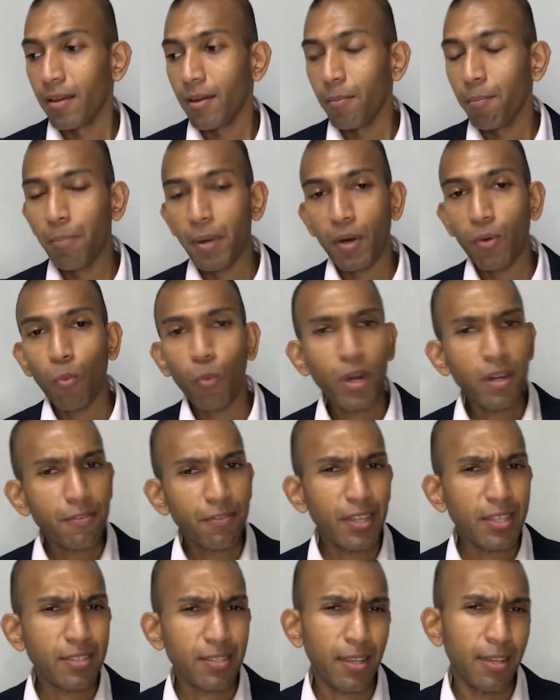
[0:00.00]
But what if
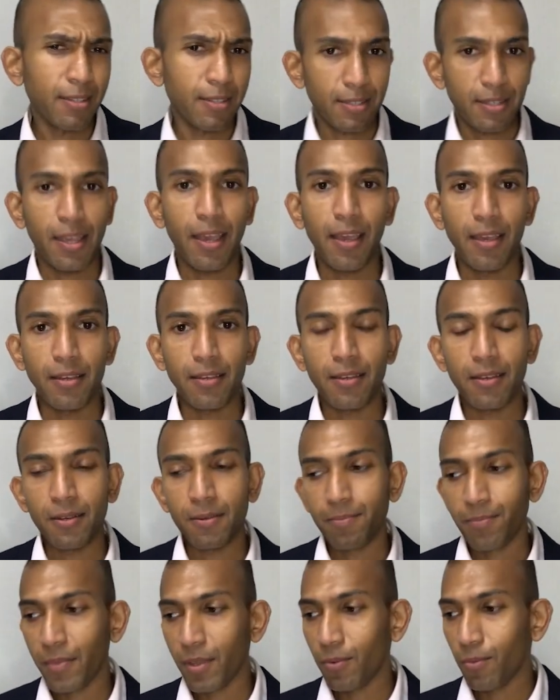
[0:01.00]
they say take?
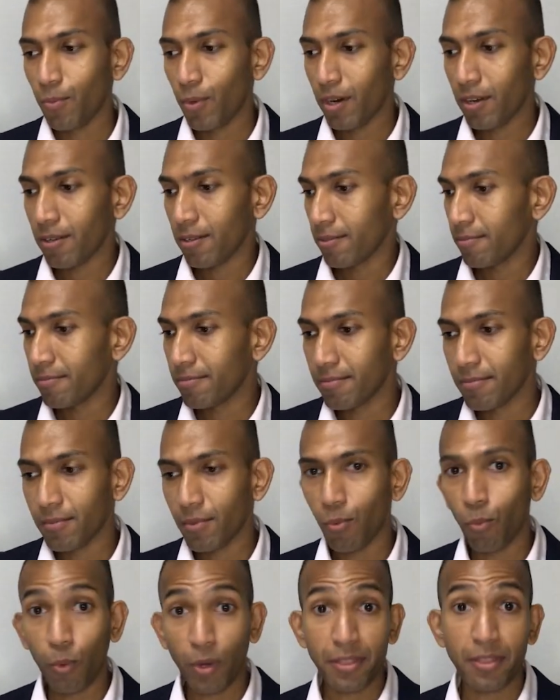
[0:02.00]
Well,
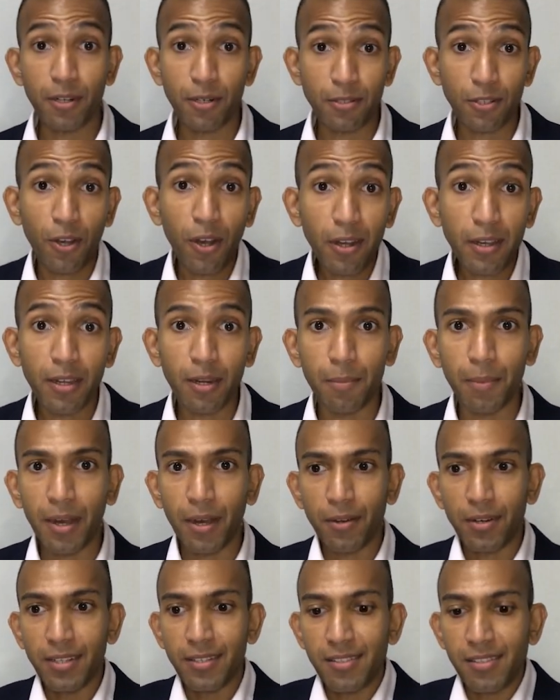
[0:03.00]
what they're talking
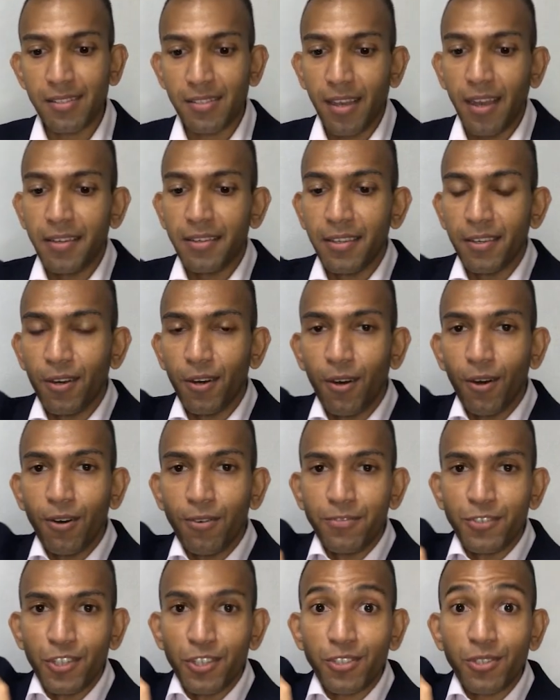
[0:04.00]
about is this idea
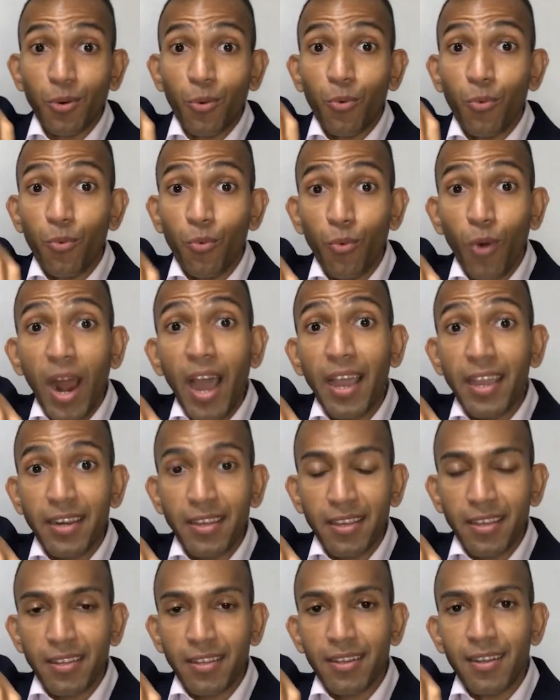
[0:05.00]
of just
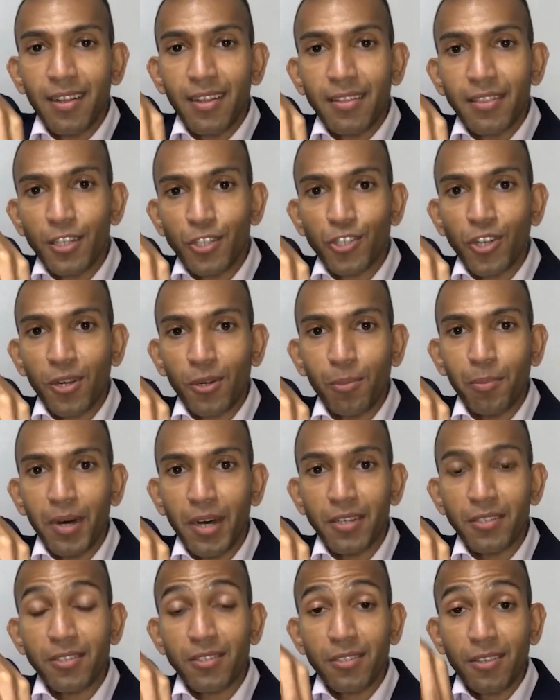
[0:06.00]
riding the shuttle
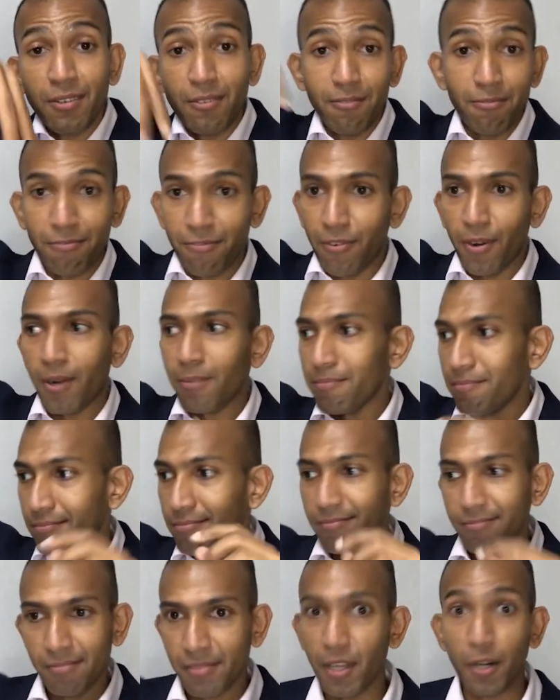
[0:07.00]
bus from
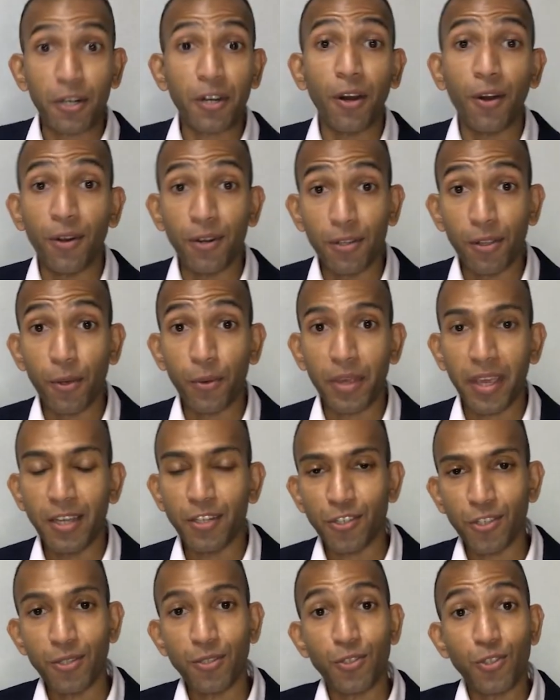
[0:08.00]
their current
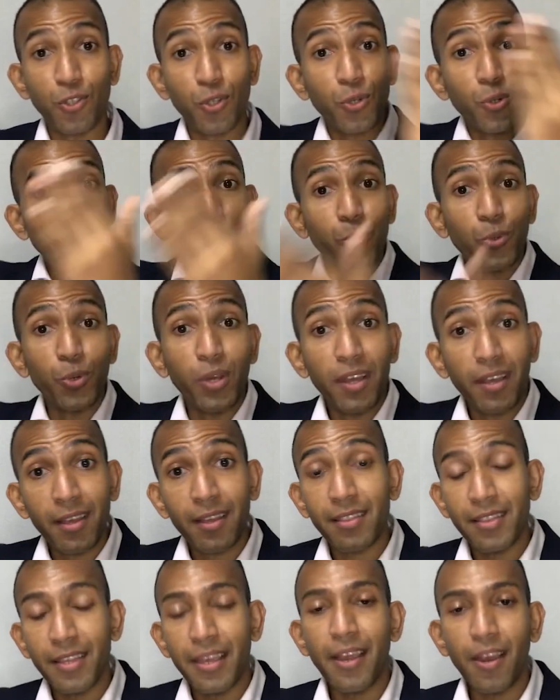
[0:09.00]
location to
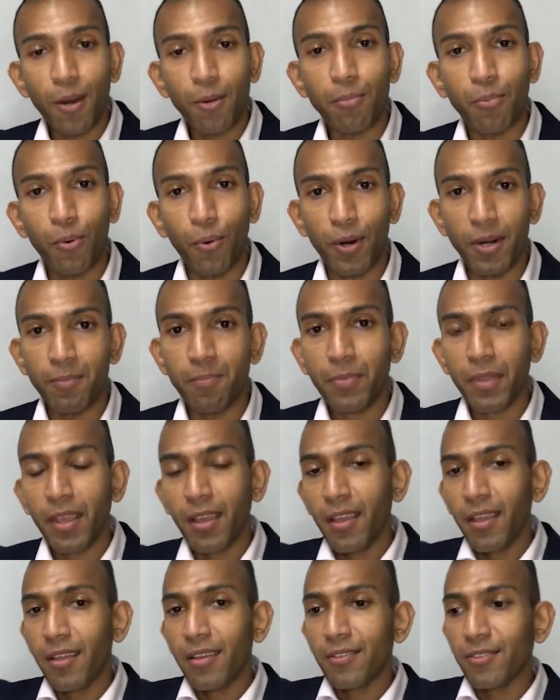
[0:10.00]
the airport.
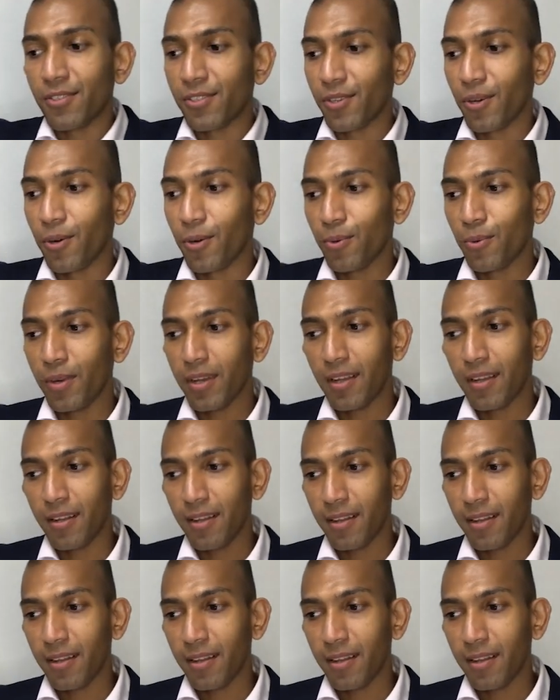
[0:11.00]
So